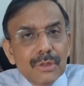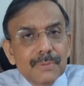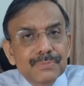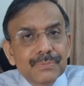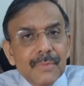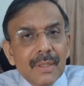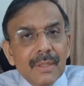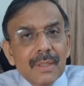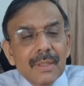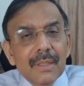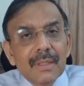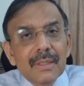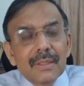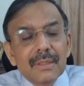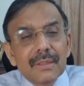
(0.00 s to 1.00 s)
the
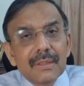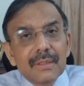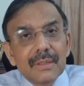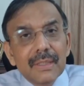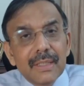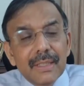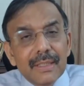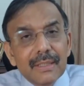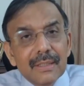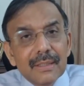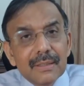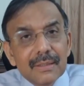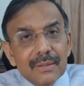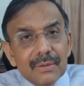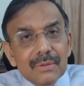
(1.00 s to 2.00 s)
marking
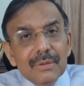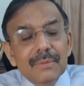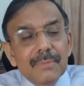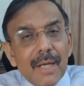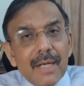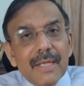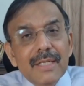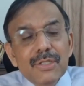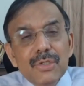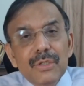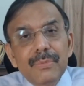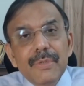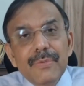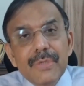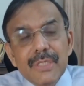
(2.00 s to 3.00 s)
should be visible.
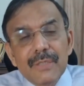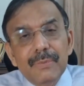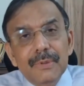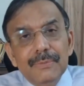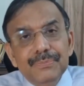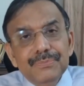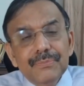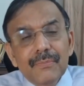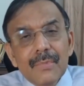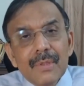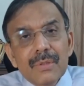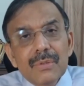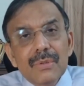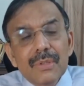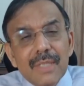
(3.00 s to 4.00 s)
So that's the
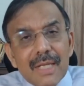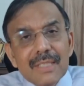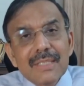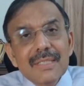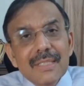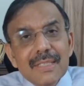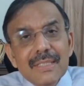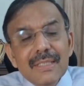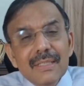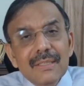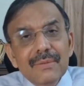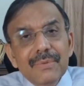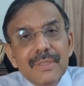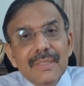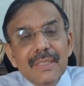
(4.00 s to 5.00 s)
reason we say
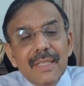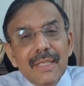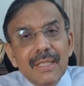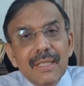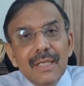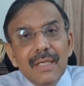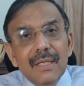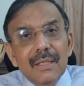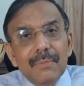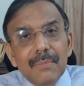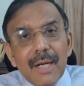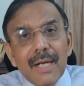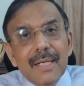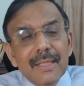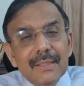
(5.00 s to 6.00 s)
mark it close to
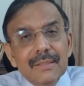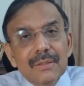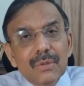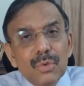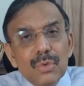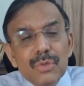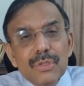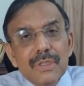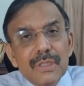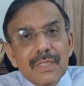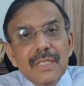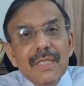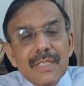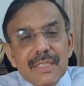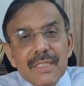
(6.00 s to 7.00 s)
the incision site.
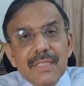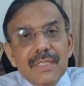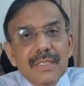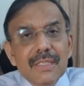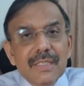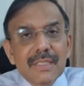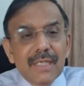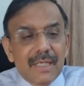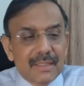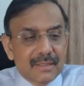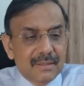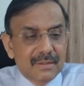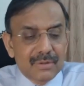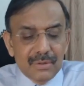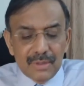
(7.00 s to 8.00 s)
So don't
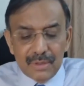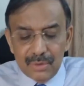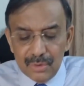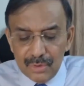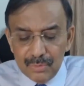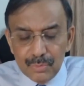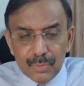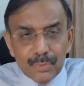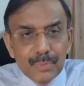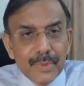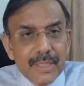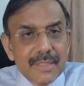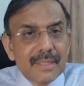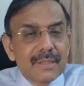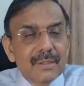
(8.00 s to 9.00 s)
place it, and
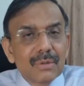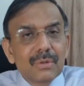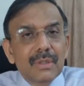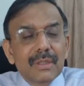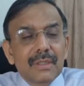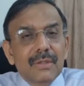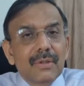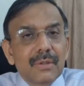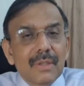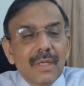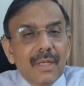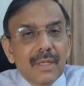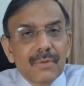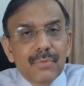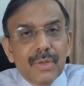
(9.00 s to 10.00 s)
for a hernia,
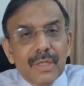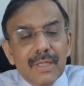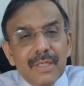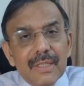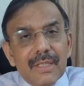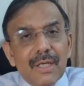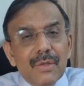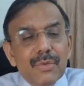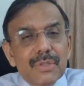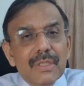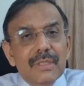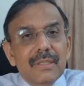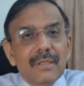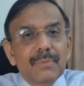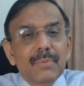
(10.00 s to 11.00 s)
usually they'll put a mark at
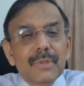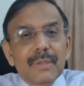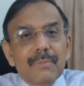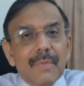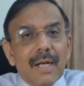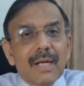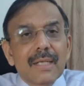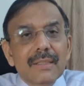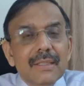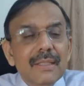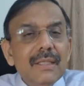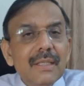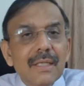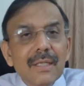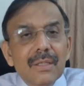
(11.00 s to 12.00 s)
the dorsum of the
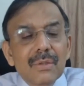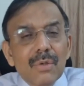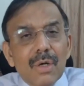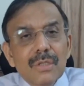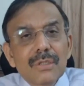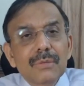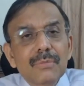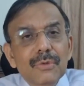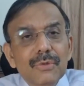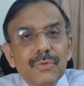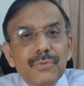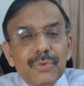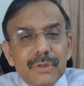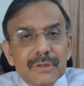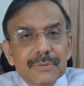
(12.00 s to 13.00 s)
foot. So
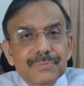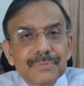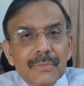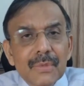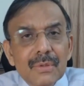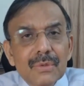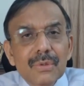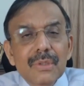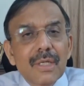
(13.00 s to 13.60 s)
that should not be done.